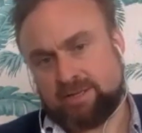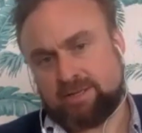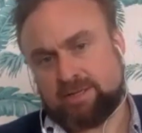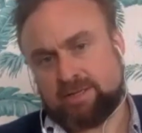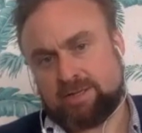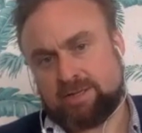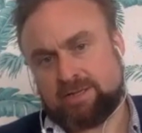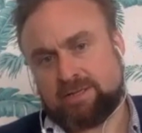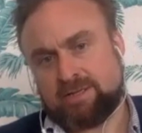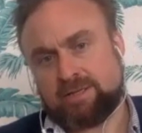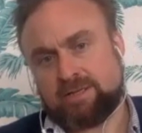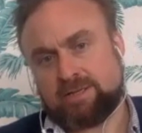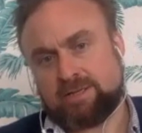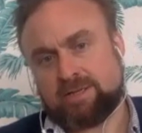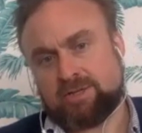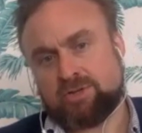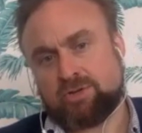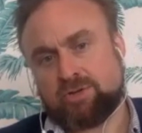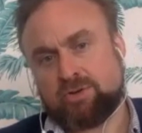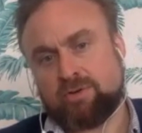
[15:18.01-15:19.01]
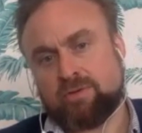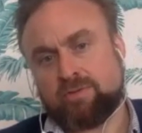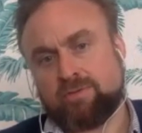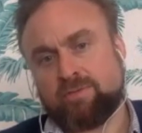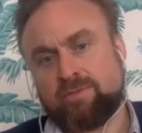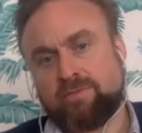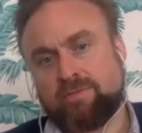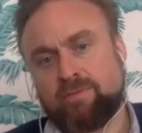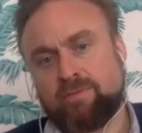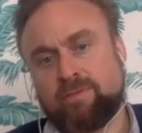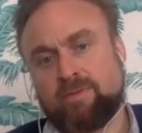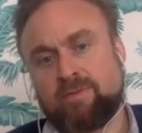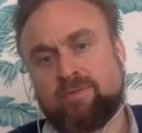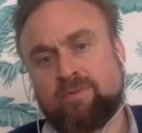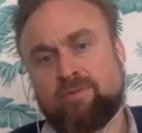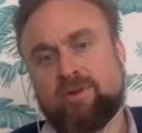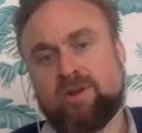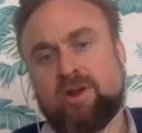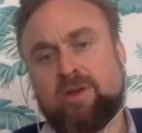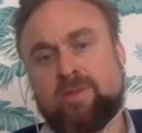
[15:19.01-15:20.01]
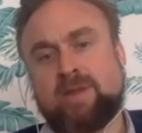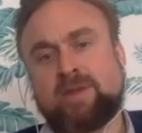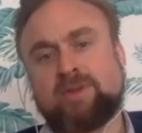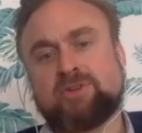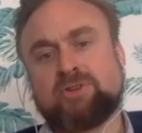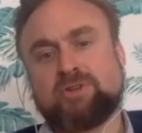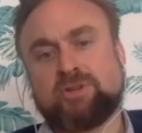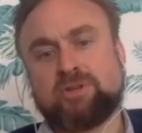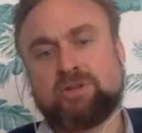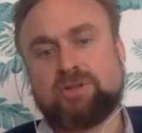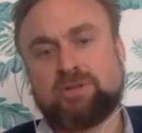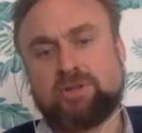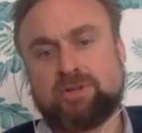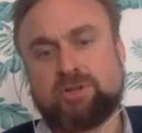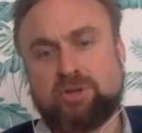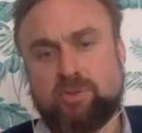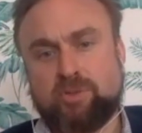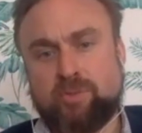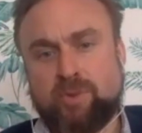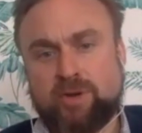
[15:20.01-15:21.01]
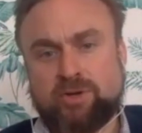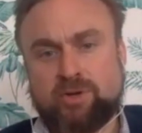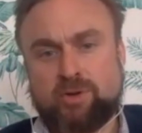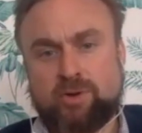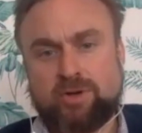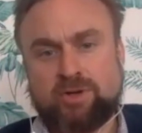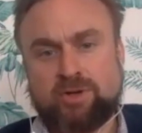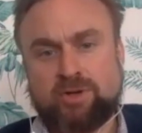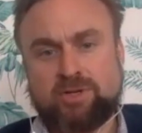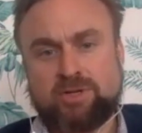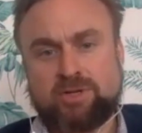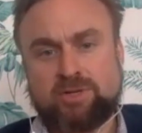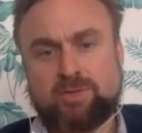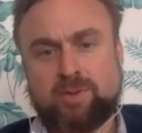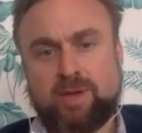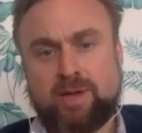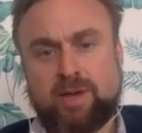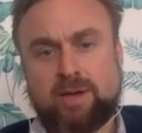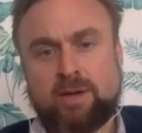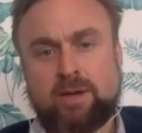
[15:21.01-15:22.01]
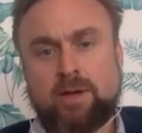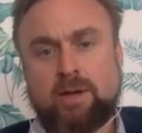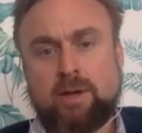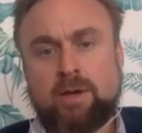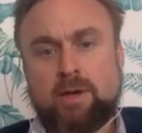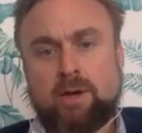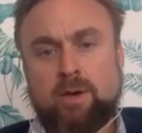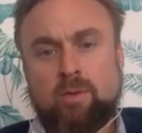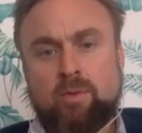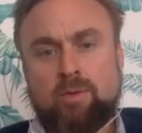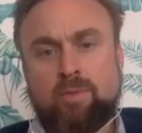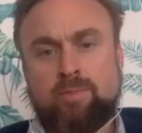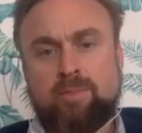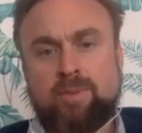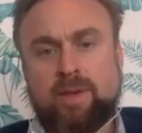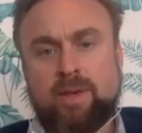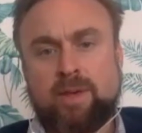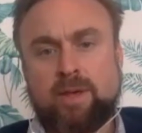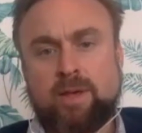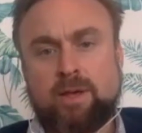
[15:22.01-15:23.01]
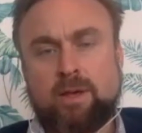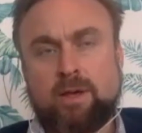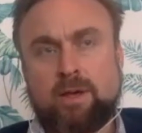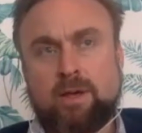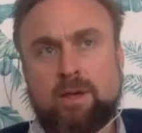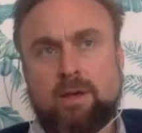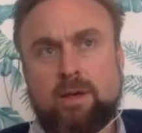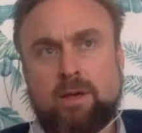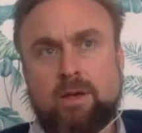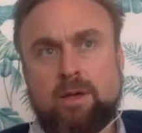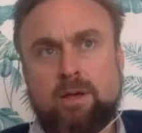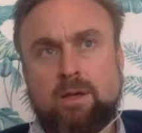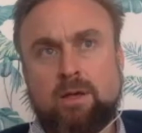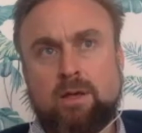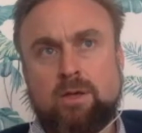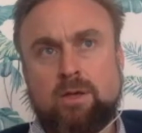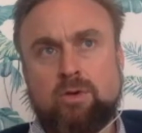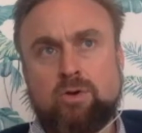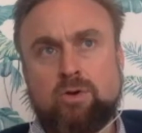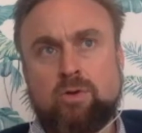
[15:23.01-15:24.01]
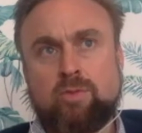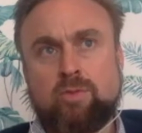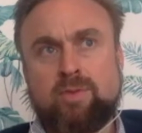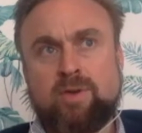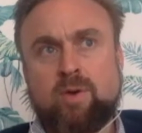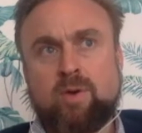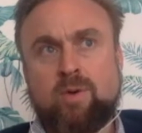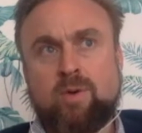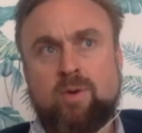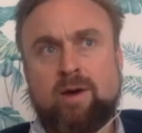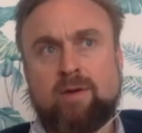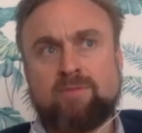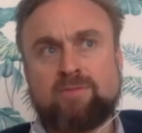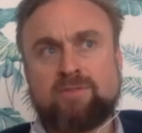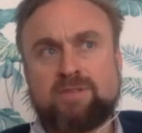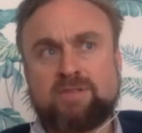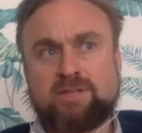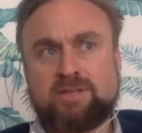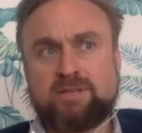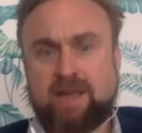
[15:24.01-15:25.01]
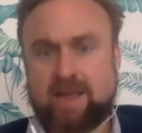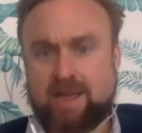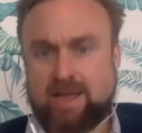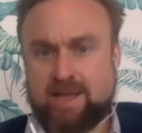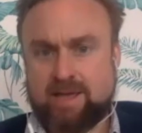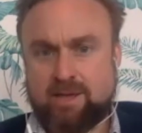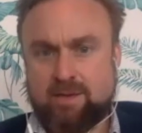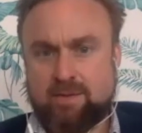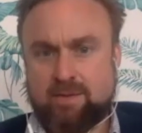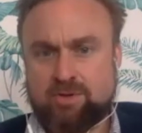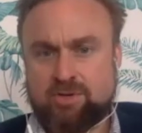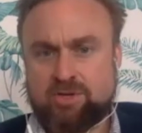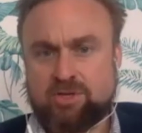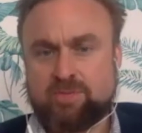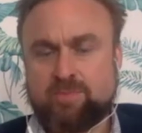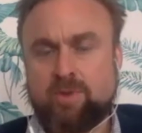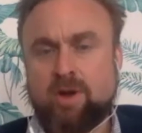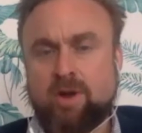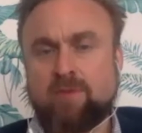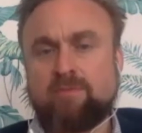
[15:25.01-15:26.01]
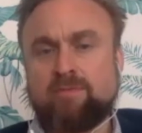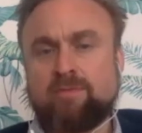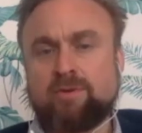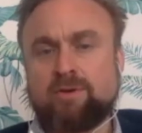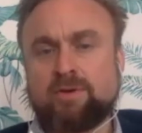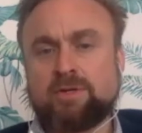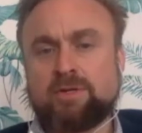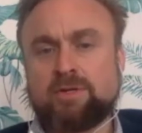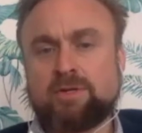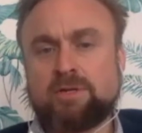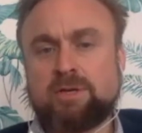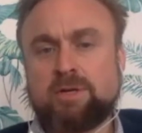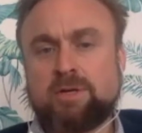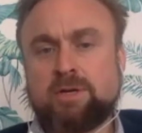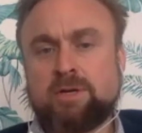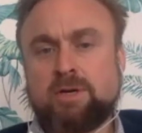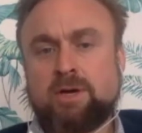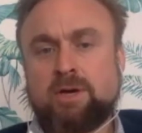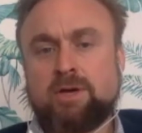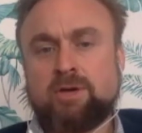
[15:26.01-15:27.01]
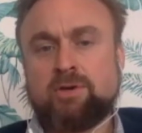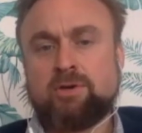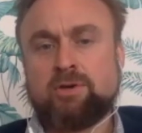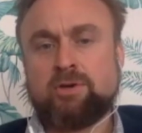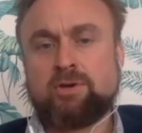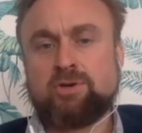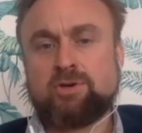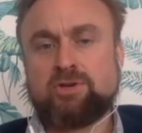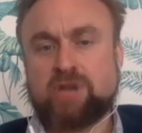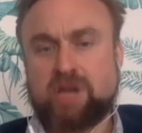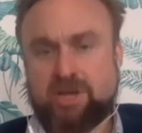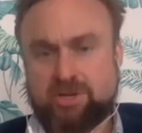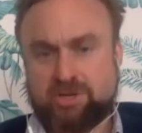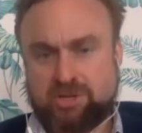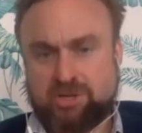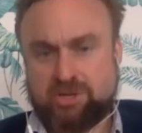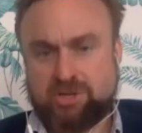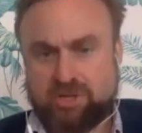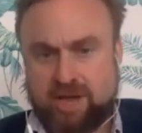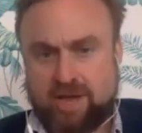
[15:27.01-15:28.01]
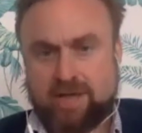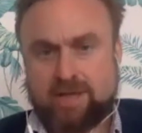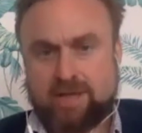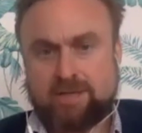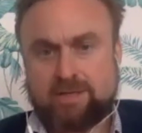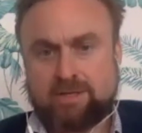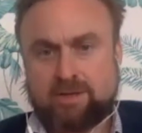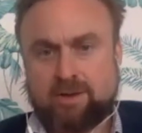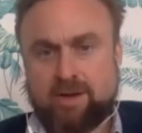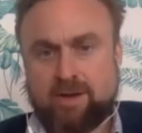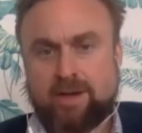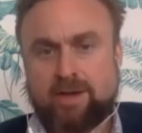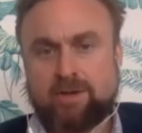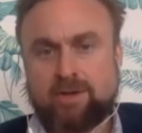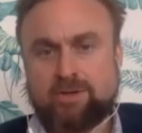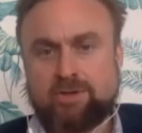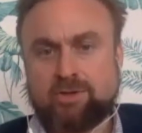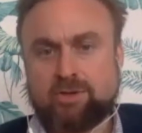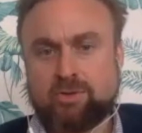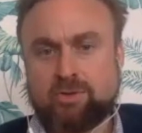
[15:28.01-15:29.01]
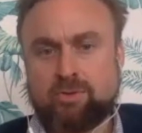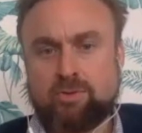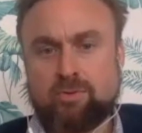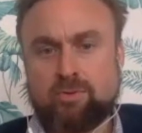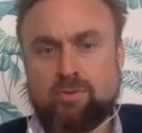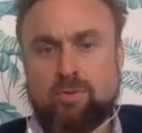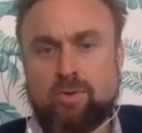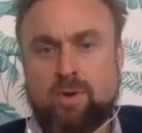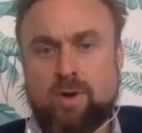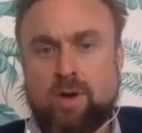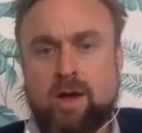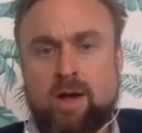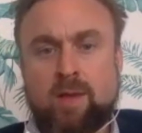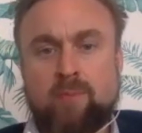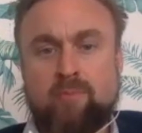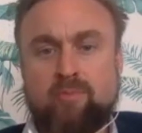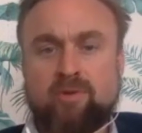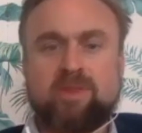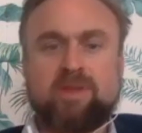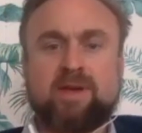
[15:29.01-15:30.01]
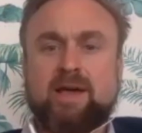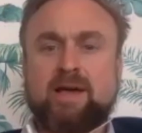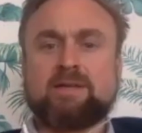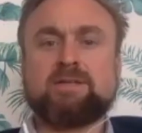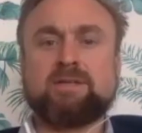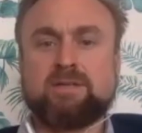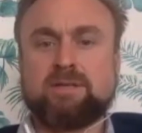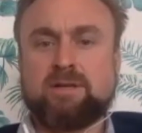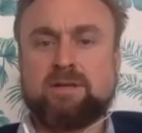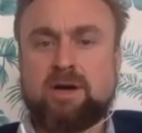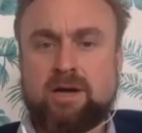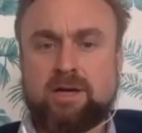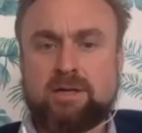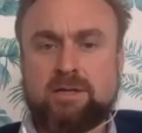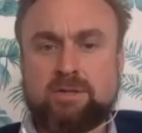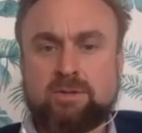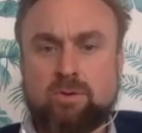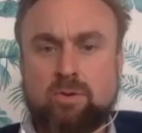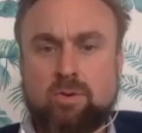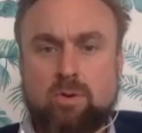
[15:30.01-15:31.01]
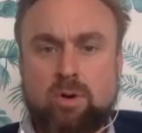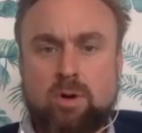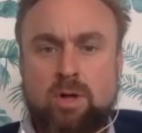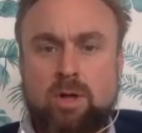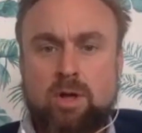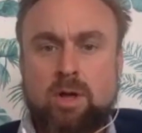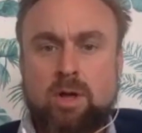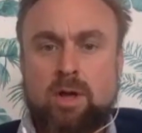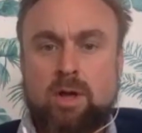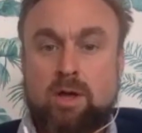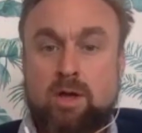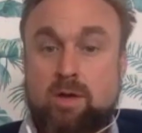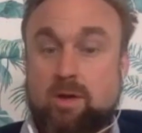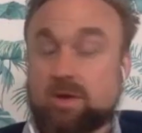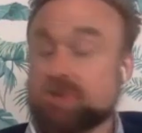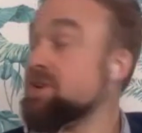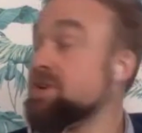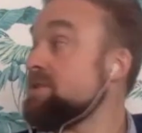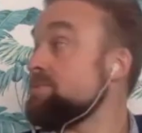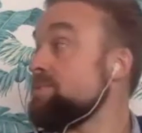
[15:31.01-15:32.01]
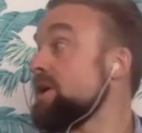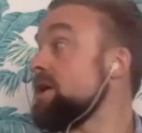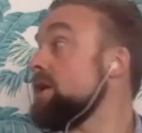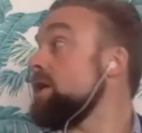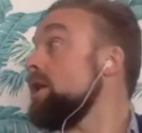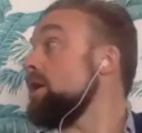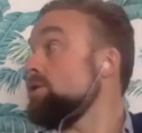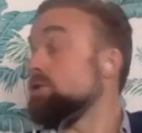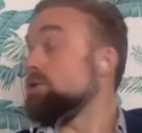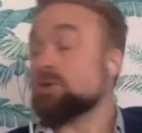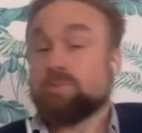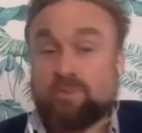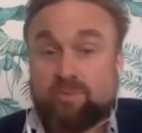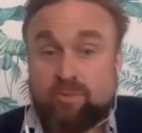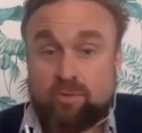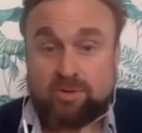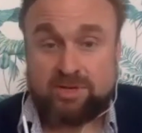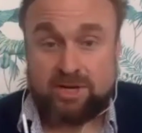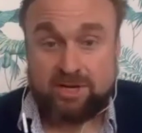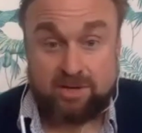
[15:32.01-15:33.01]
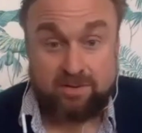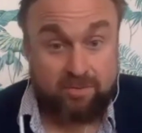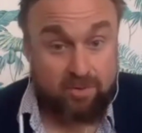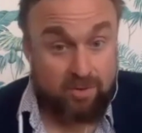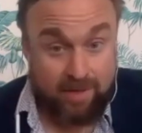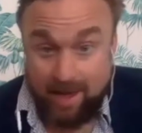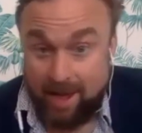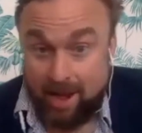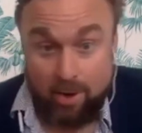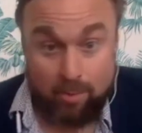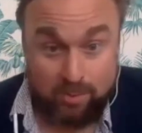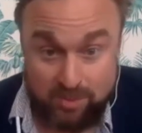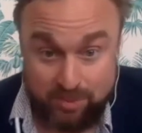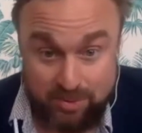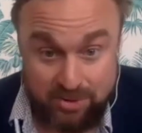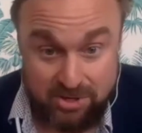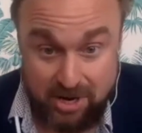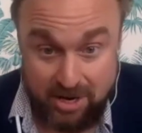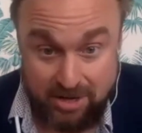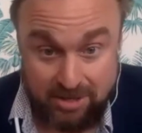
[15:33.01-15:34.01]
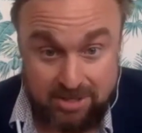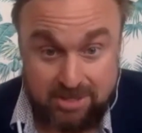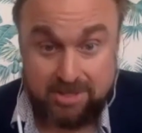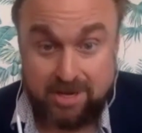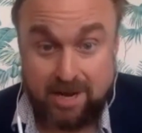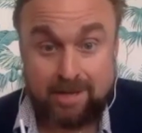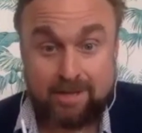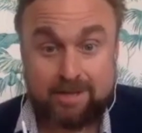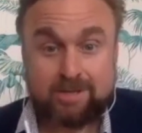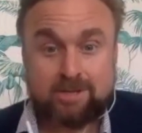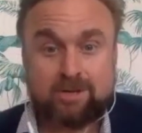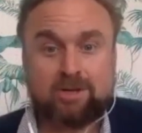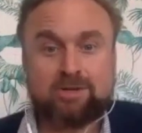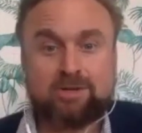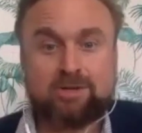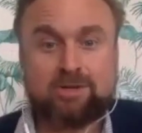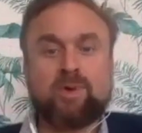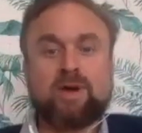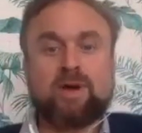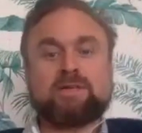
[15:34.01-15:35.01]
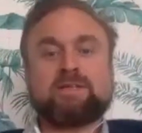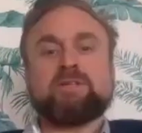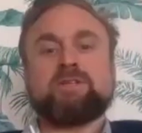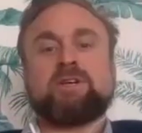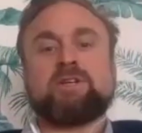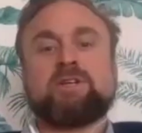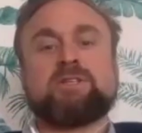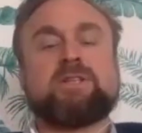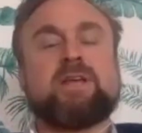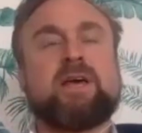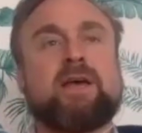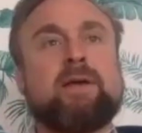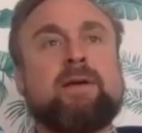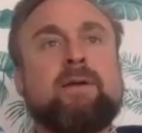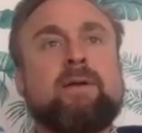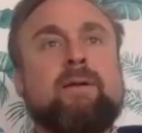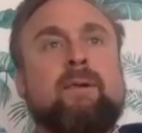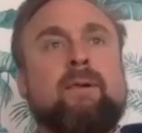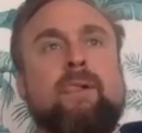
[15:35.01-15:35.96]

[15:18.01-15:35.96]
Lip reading: So this is the sort of 3-dimension to the 2x2 I just explained, would be, you can be aware of state, which is mindfulness, and you can change state. So I could do breathing exercise, or, you know, change my clothes before this interview, and that helps me change state. There's lots of ways to change state.